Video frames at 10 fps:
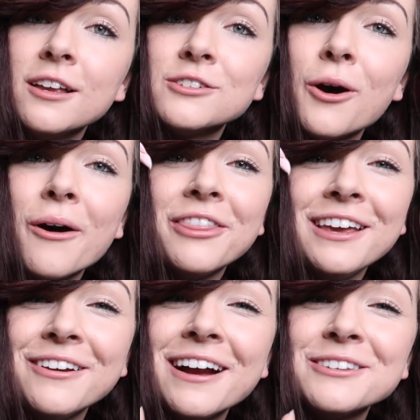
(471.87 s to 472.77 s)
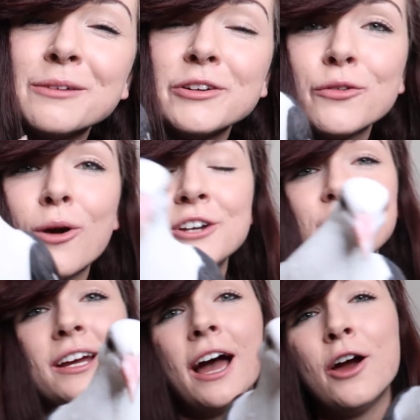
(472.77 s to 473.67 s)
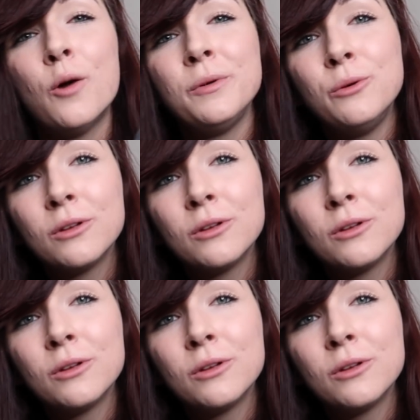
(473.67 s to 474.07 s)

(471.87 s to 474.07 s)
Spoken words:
So thank you guys so much for watching. I hope you